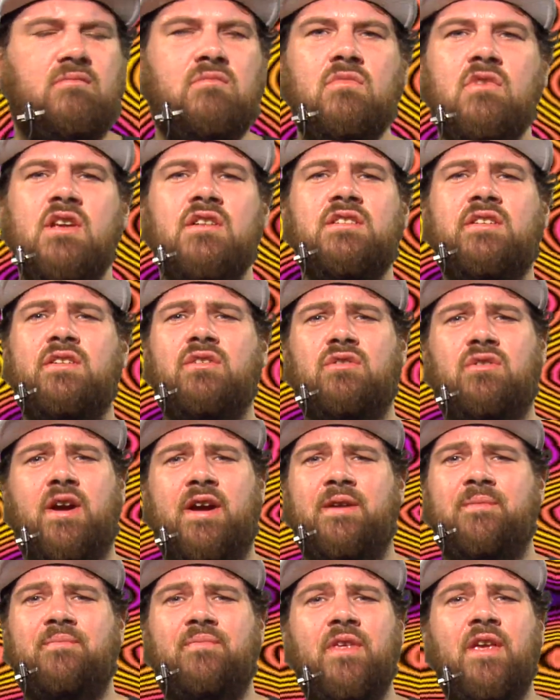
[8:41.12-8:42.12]
They're still
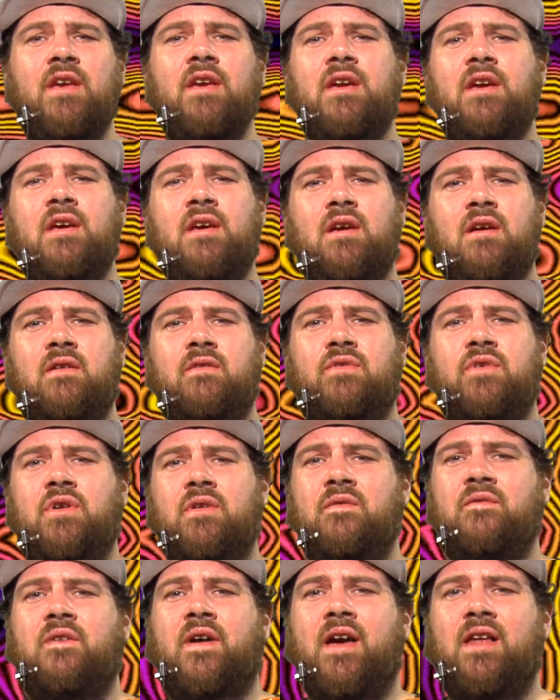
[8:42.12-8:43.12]
great. If you
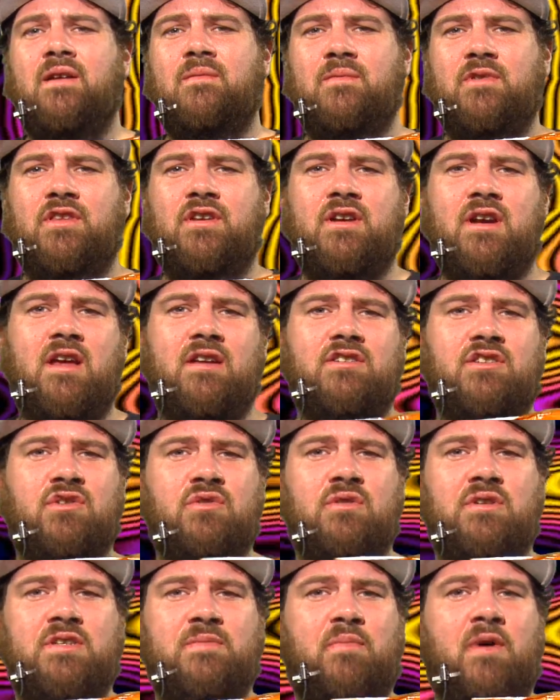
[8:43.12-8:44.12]
can find them and they're not
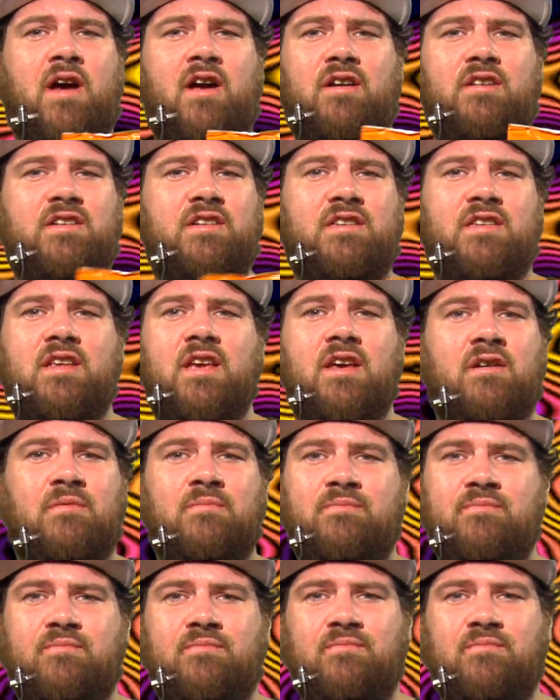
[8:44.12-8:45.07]
too expired, just them.